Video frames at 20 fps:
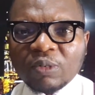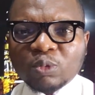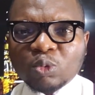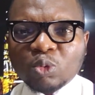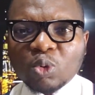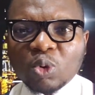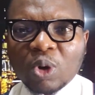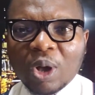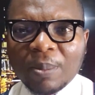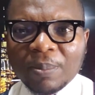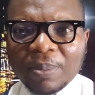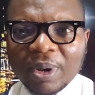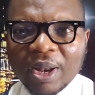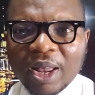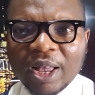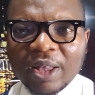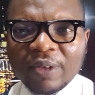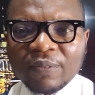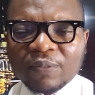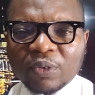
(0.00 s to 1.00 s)
to
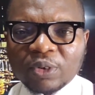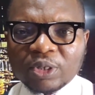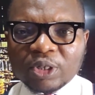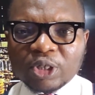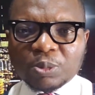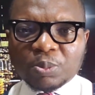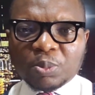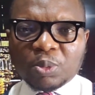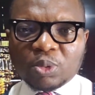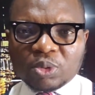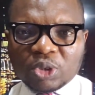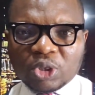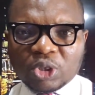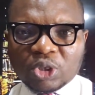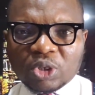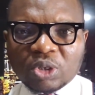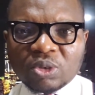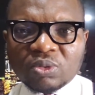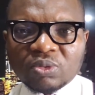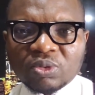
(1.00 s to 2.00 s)
apply for this
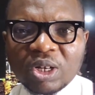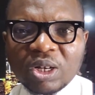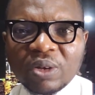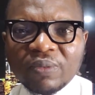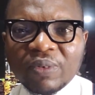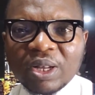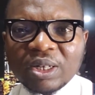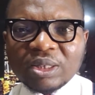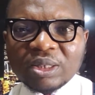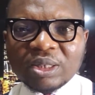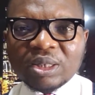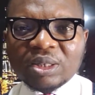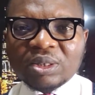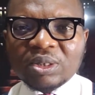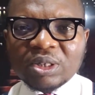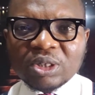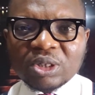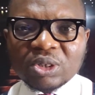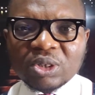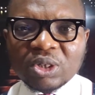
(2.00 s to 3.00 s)
position: relevant
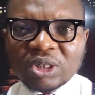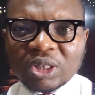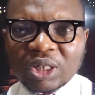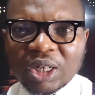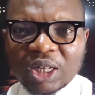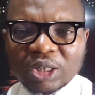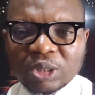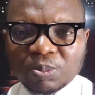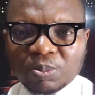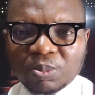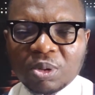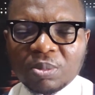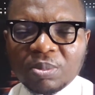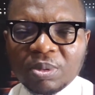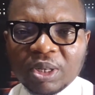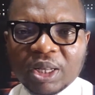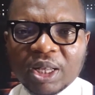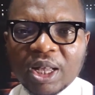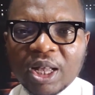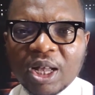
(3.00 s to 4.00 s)
degrees such as
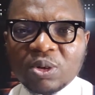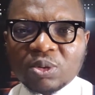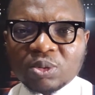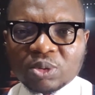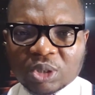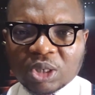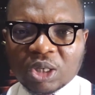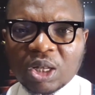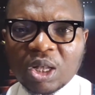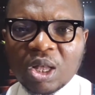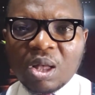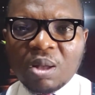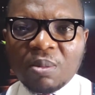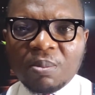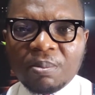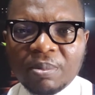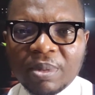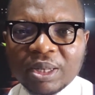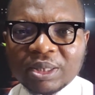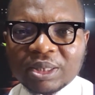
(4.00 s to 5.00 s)
public health,
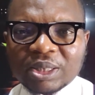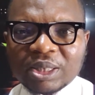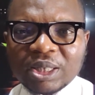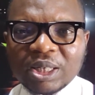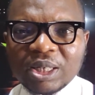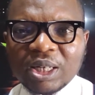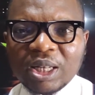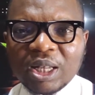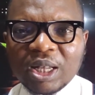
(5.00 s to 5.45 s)
medicine,